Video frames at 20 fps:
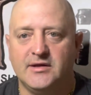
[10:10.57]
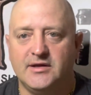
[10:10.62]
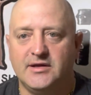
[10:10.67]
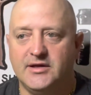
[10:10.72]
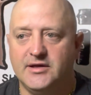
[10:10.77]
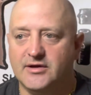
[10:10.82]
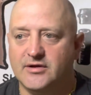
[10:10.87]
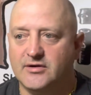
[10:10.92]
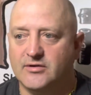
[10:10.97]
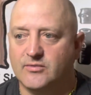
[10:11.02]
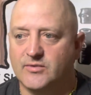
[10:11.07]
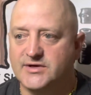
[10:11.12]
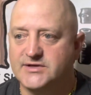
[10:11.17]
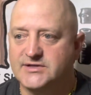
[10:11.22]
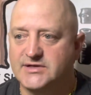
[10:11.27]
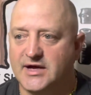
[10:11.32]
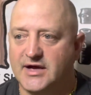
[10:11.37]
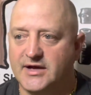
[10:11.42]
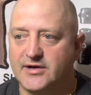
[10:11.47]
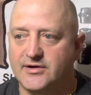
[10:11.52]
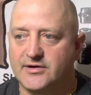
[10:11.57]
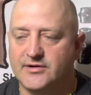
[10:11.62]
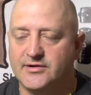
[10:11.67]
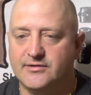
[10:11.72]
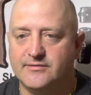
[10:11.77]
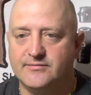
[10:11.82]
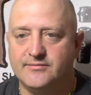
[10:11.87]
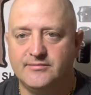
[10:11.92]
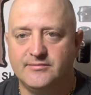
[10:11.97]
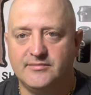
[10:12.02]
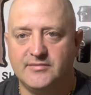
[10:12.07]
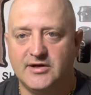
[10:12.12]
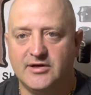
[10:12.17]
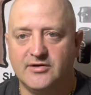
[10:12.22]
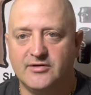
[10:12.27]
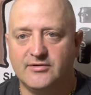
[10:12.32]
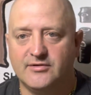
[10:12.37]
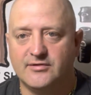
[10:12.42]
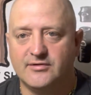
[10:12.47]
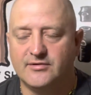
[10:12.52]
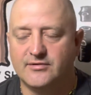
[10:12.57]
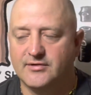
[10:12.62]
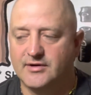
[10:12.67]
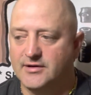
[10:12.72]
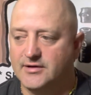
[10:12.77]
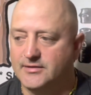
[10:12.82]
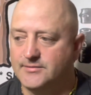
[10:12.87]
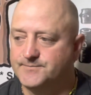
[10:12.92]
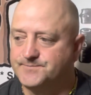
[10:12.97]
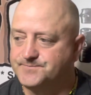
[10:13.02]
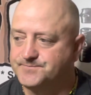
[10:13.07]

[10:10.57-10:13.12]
you know, retired, you know, they're uh,